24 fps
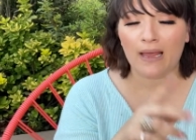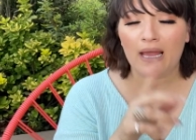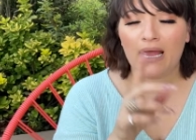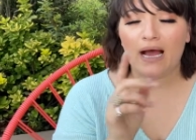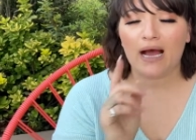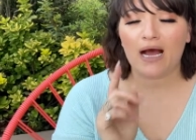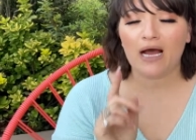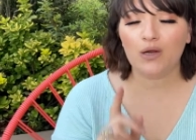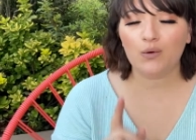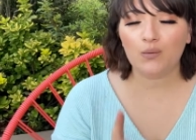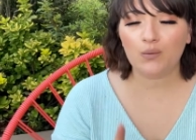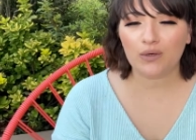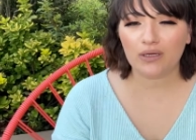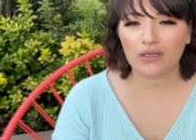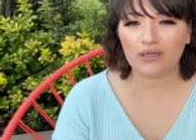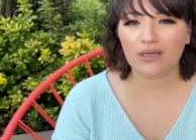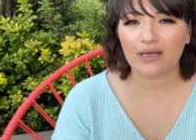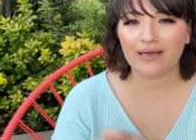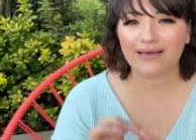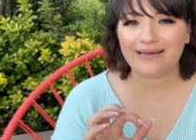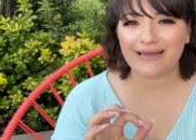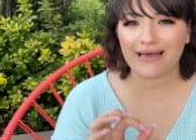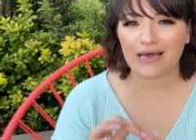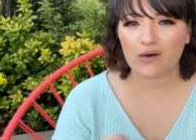I will
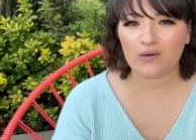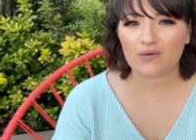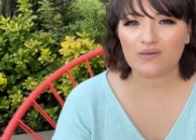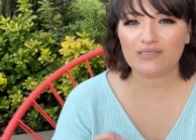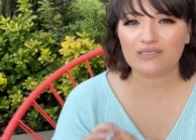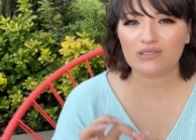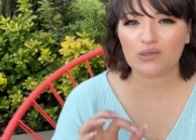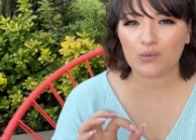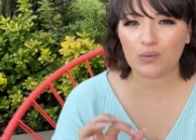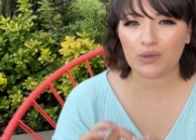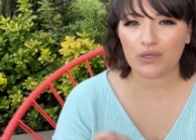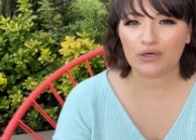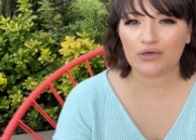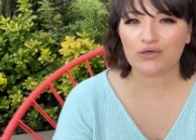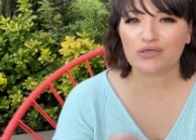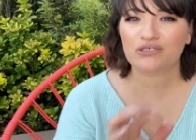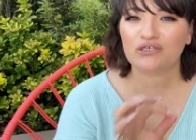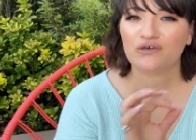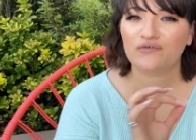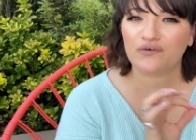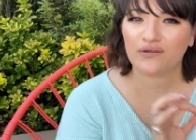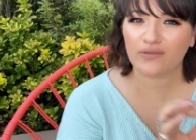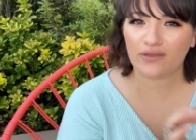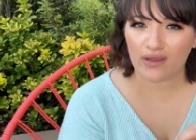announce the winners
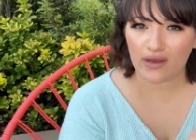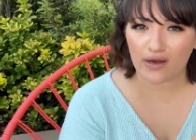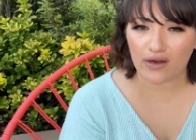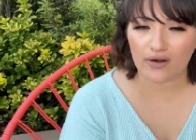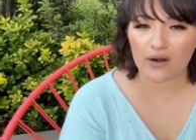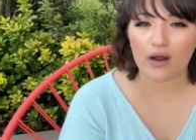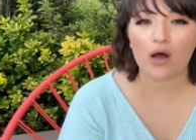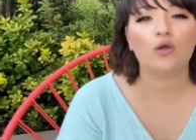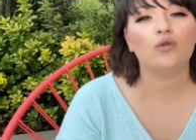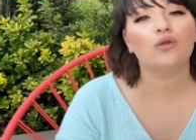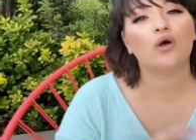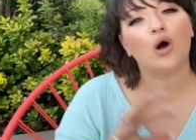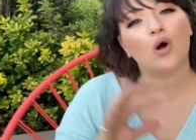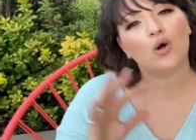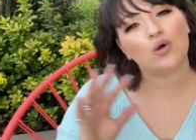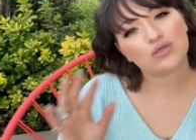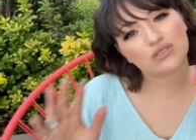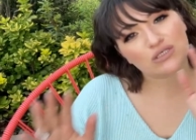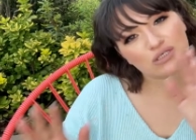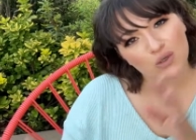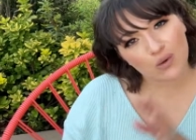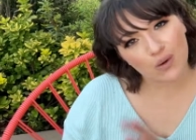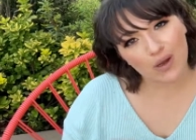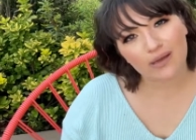over there. I'll
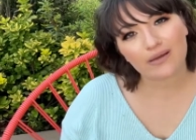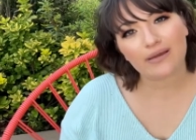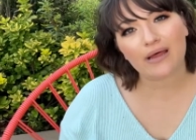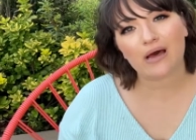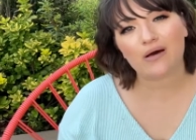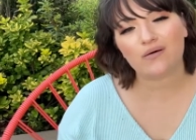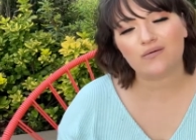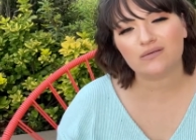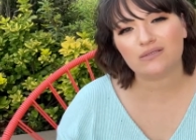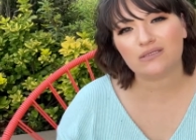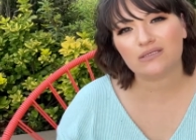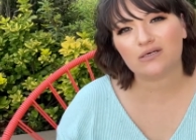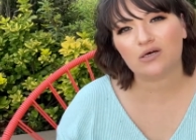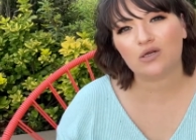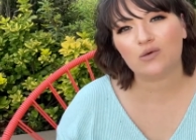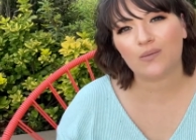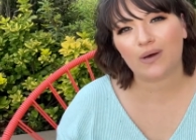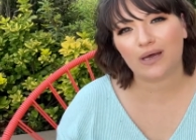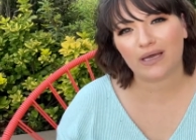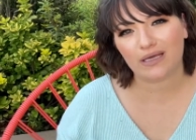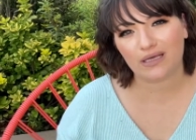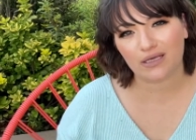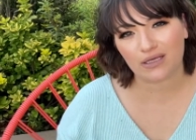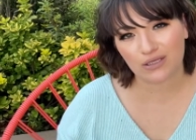also announce on
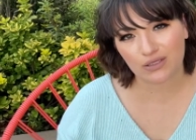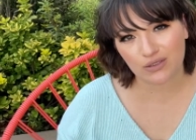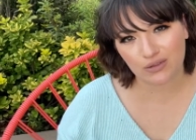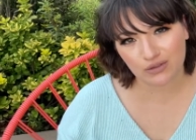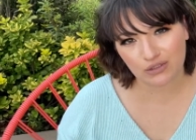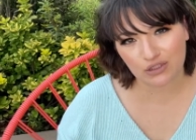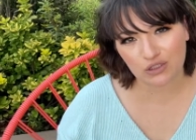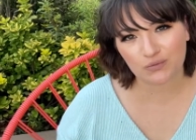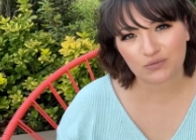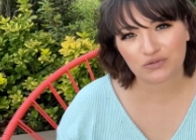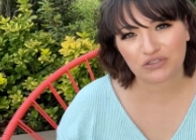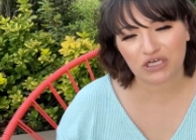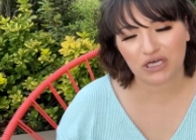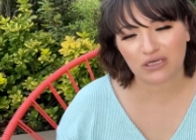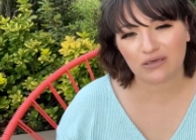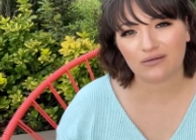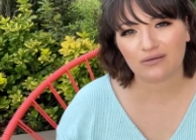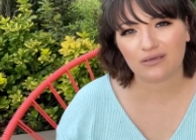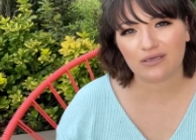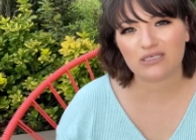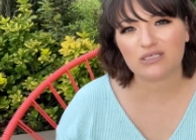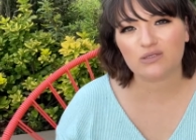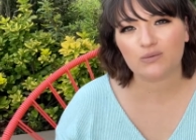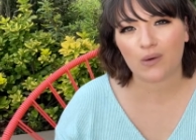my YouTube
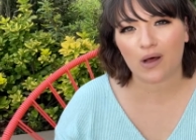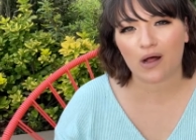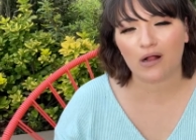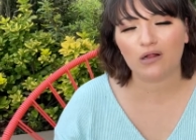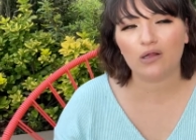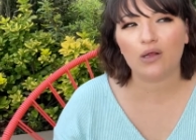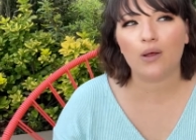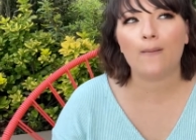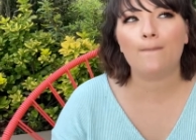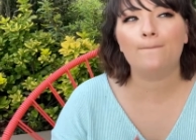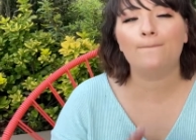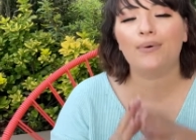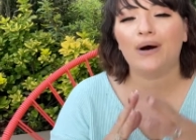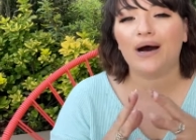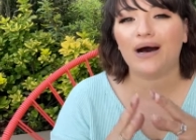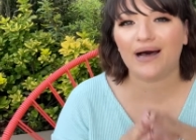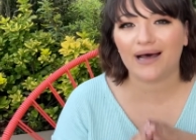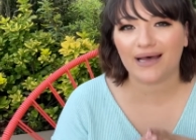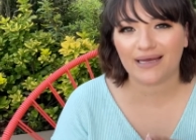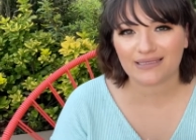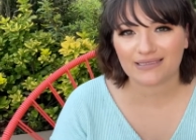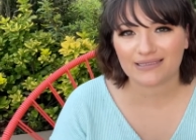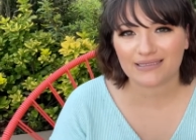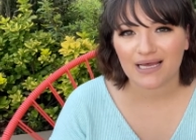channel as well.
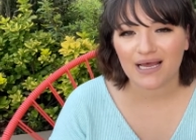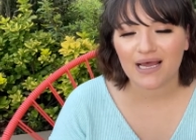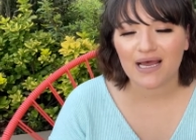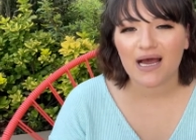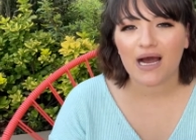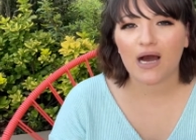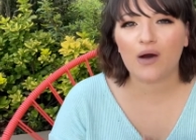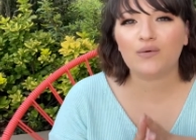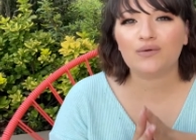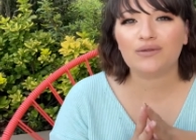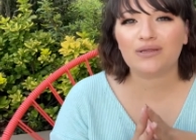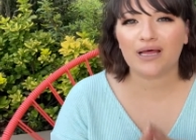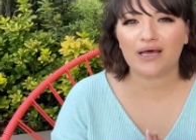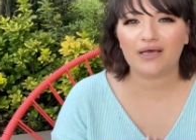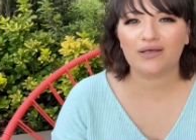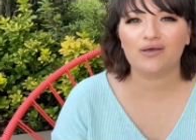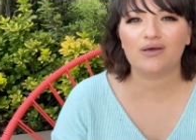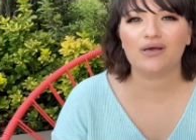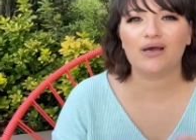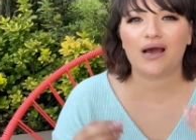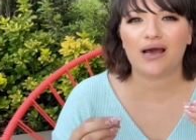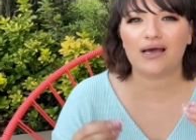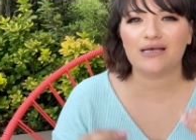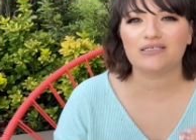But I would like
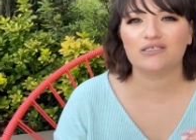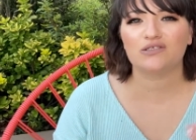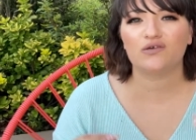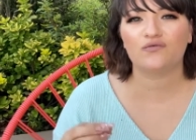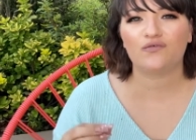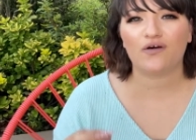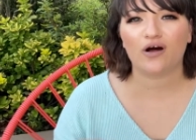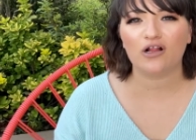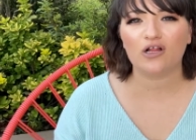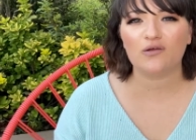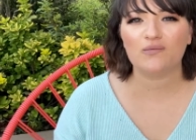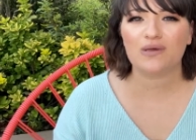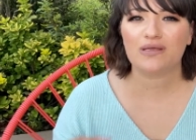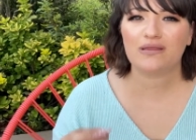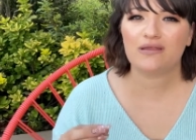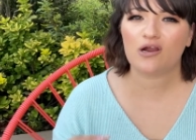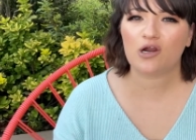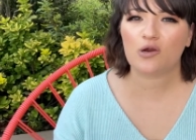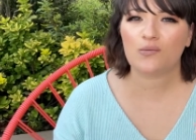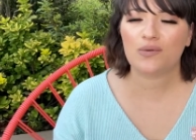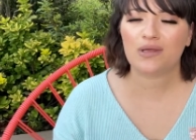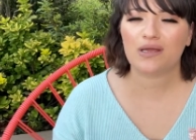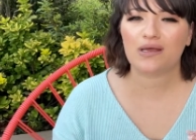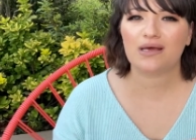you guys to follow me
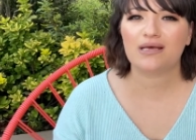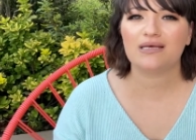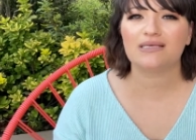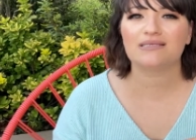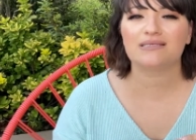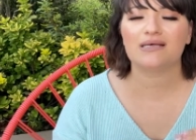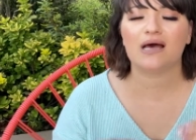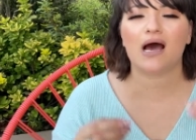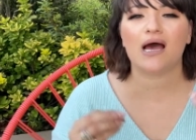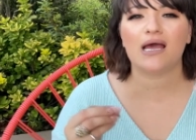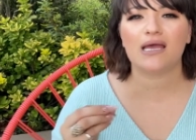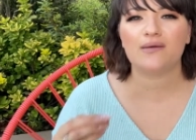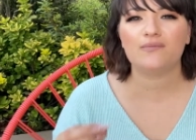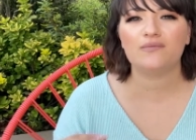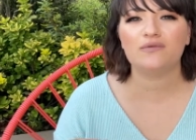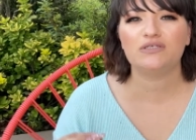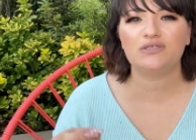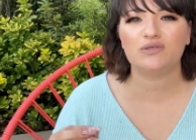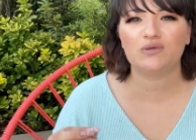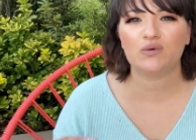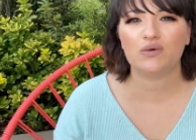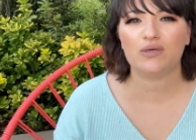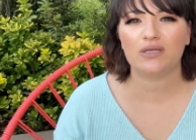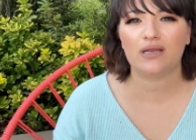there because I'm
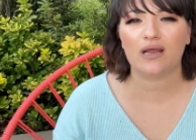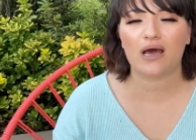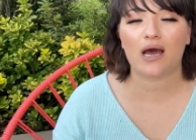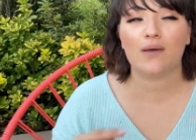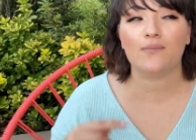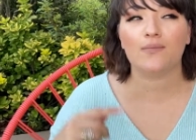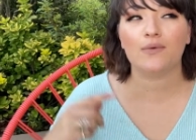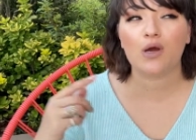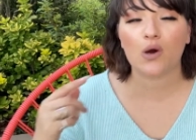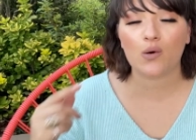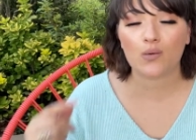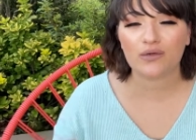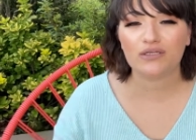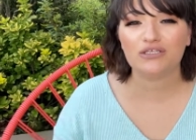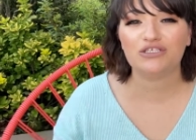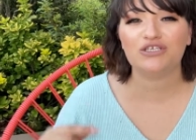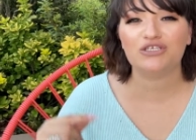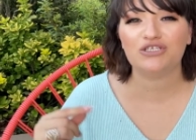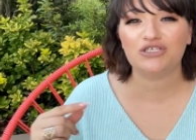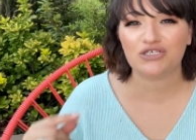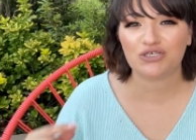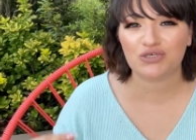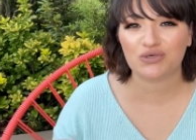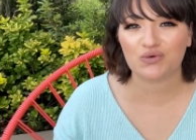going to
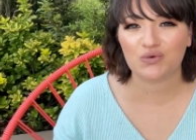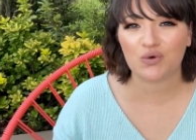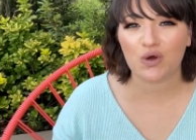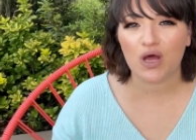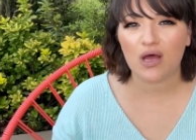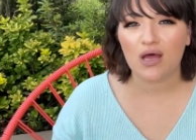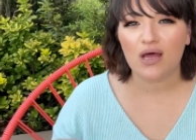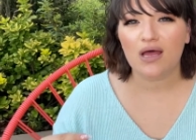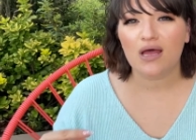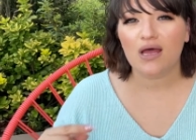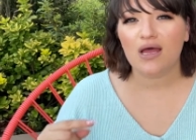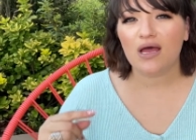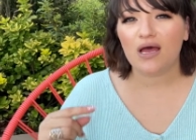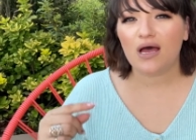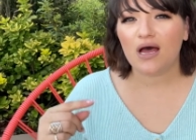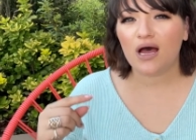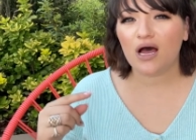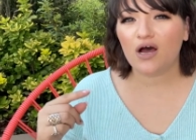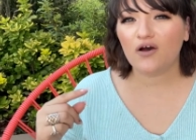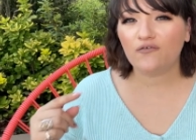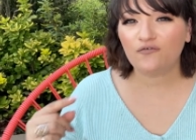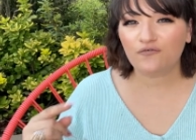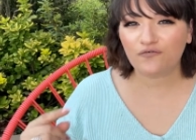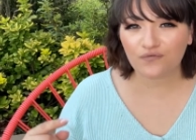do
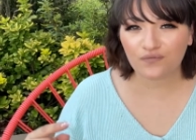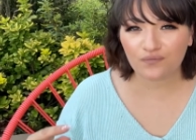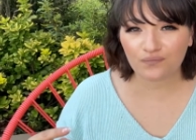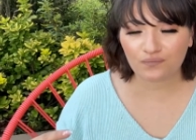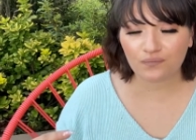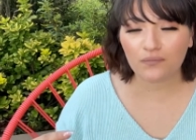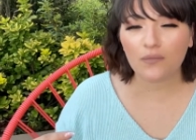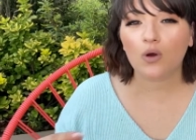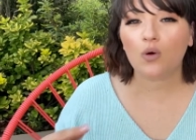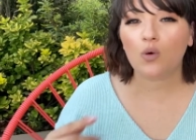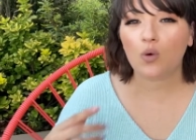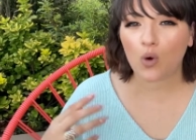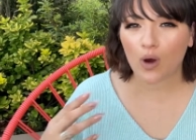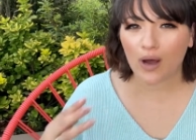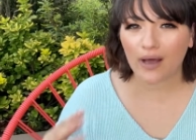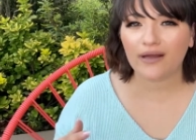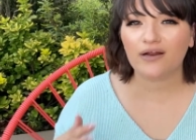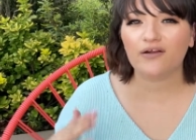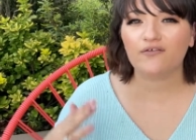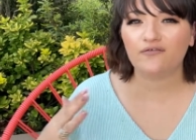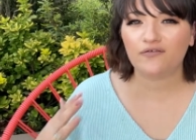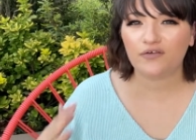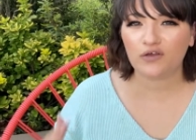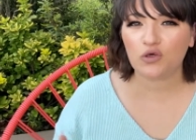quite
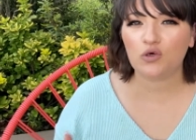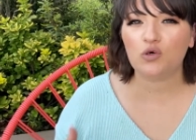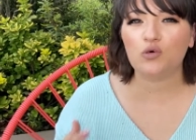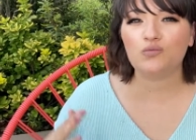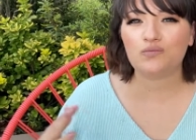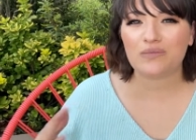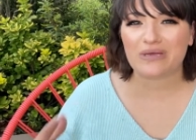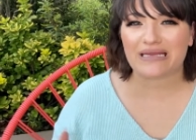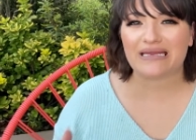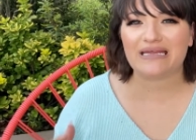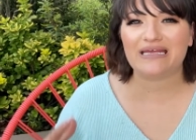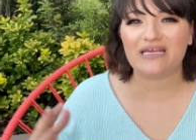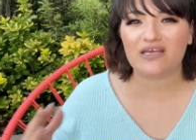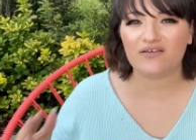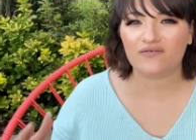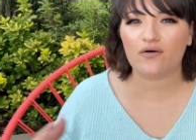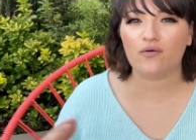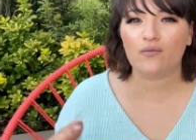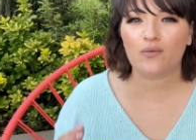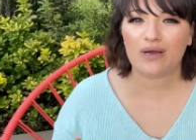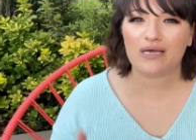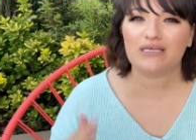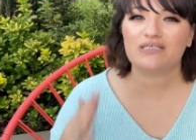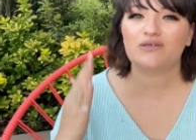a few mini
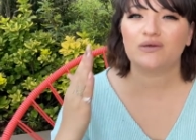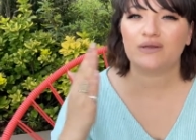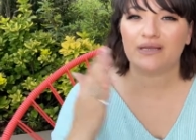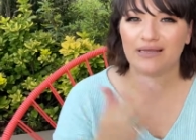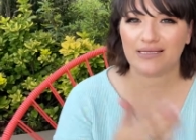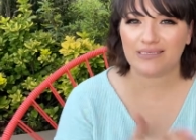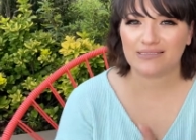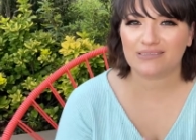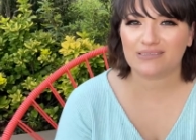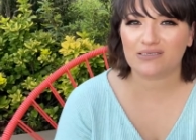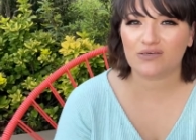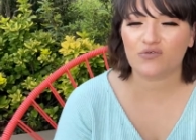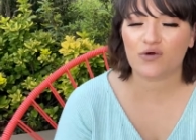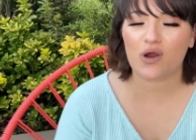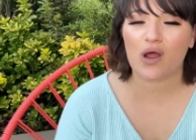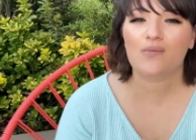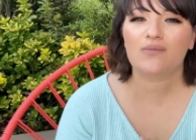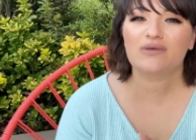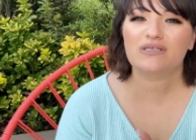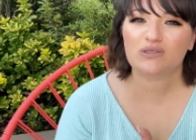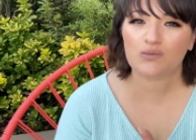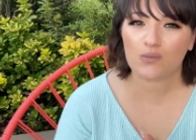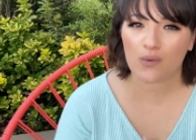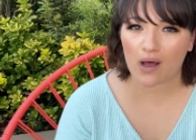giveaways on
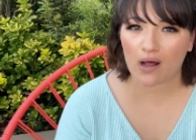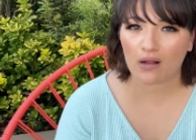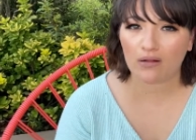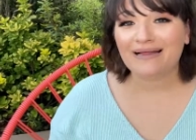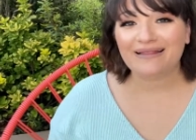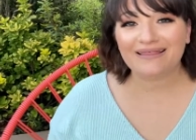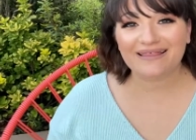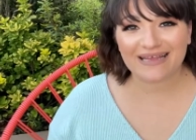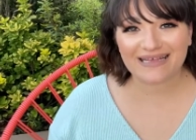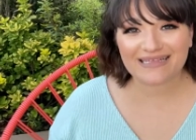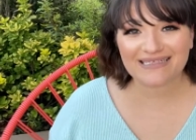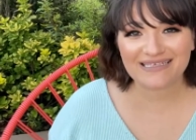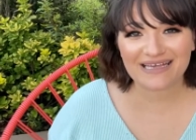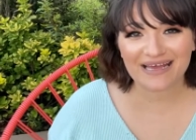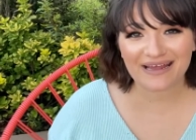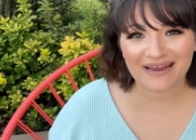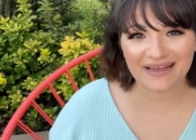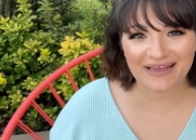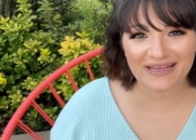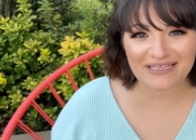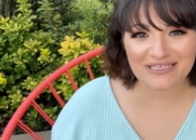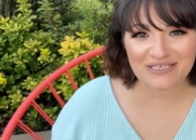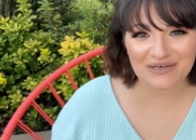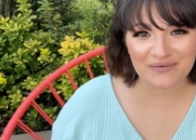Instagram as well. Let's get
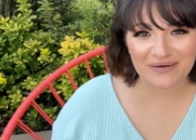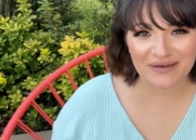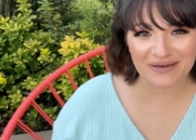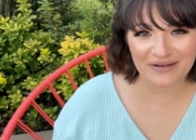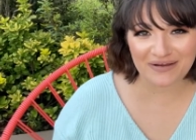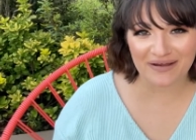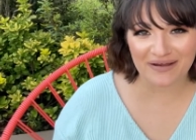into it, you